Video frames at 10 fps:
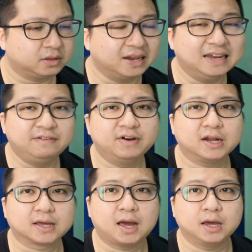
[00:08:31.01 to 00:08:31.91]
deliver
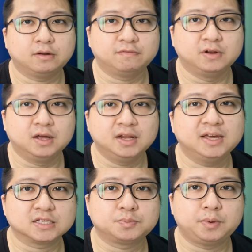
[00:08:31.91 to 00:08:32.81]
the kind of
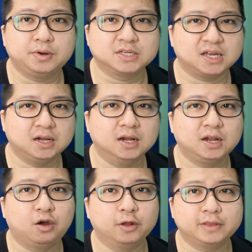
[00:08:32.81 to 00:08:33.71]
learning experience and
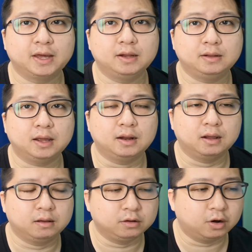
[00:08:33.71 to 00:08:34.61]
learning content that
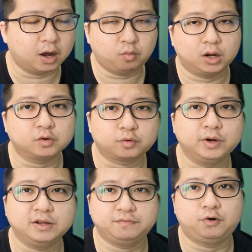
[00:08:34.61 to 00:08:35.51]
I want to
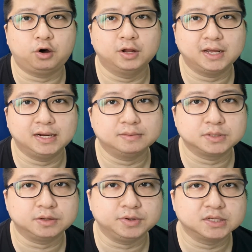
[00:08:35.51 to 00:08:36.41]
create for Online Lab
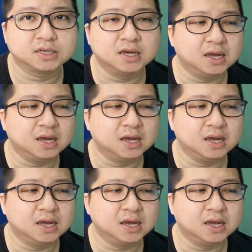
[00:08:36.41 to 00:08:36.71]
Series,